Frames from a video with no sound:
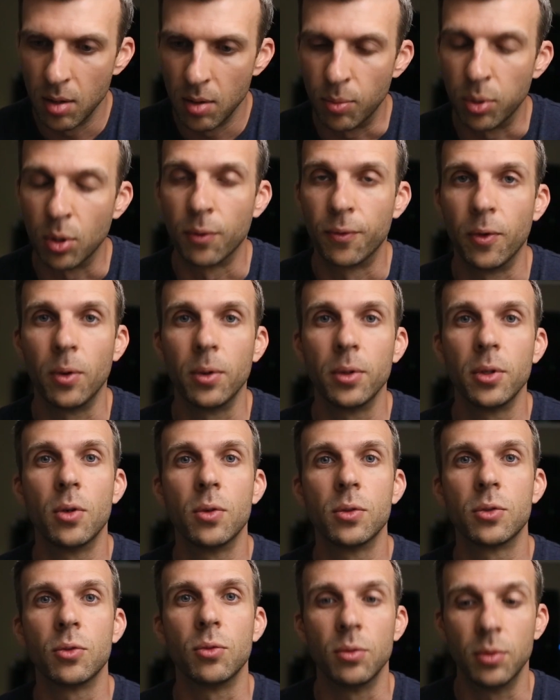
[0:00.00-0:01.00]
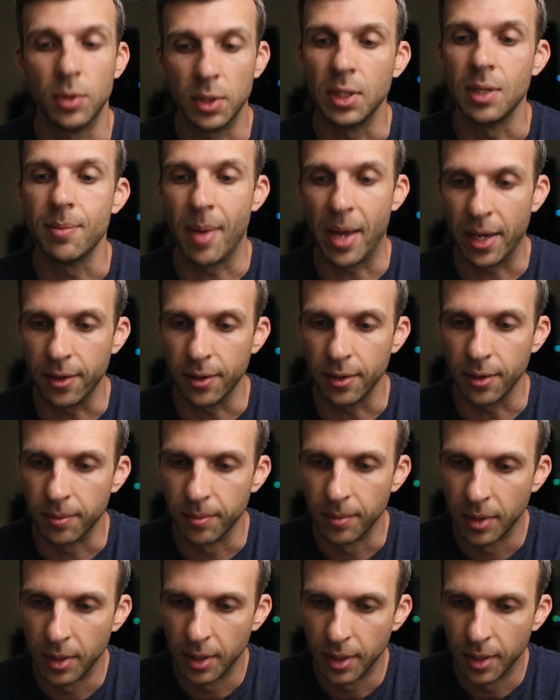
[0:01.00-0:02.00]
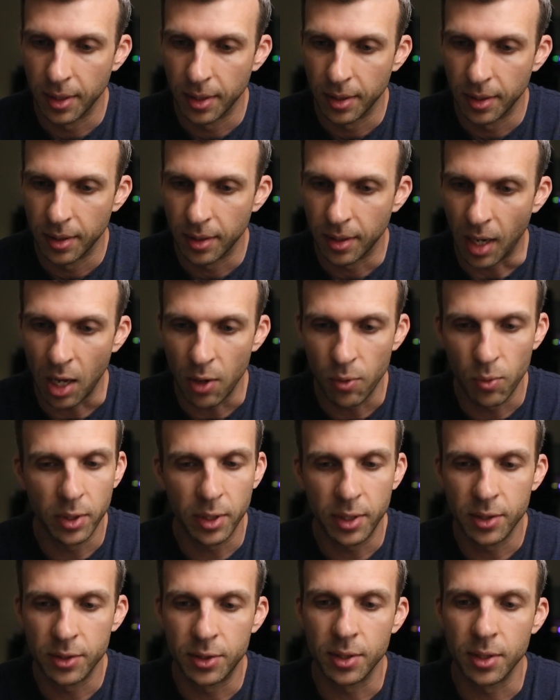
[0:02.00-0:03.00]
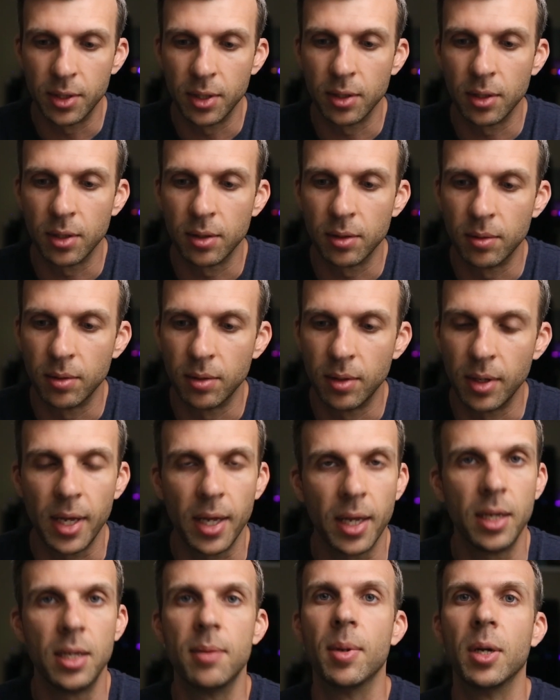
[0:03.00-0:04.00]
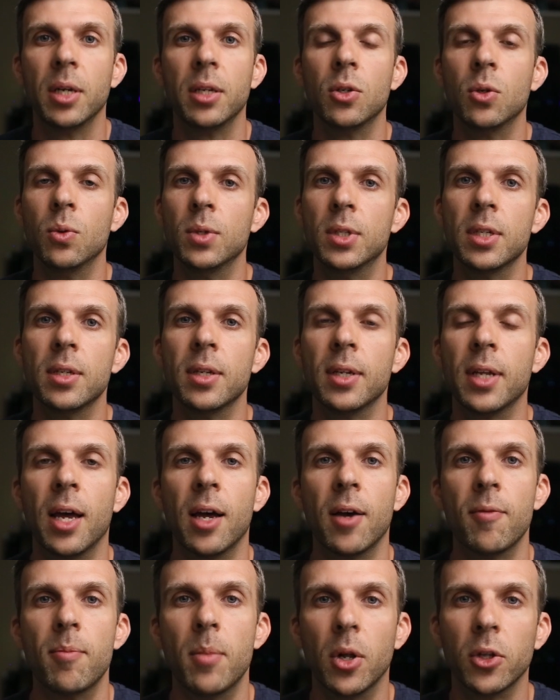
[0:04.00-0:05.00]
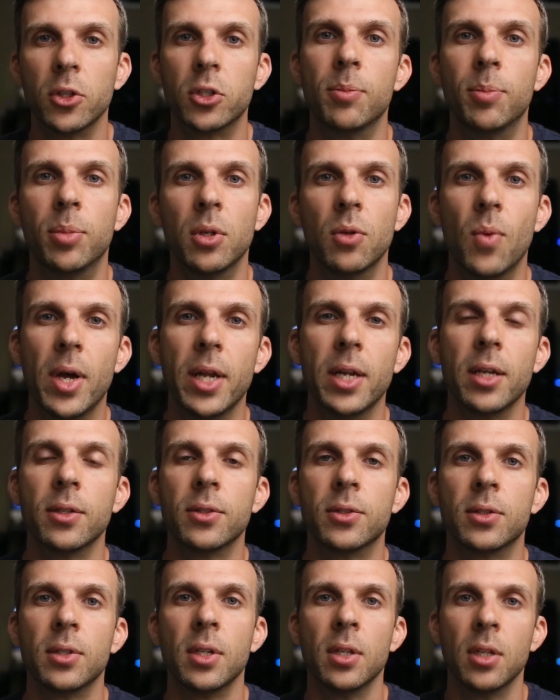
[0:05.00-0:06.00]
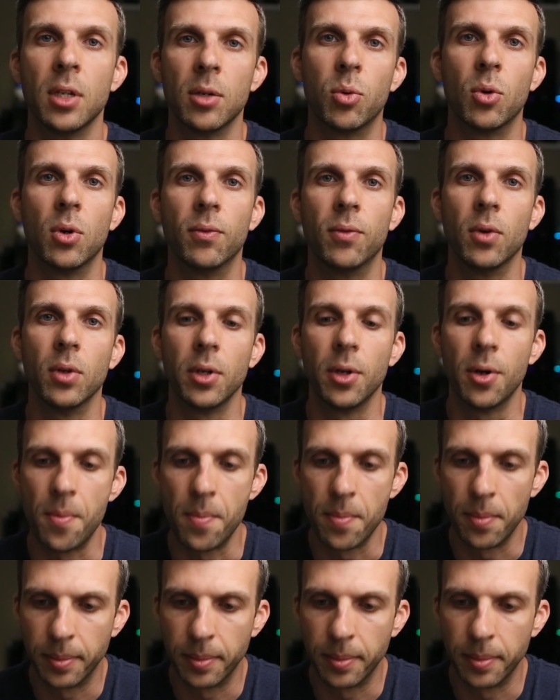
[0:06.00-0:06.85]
Portfolios really matter. I wouldn't consider anybody who didn't have multiple weddings in their portfolio.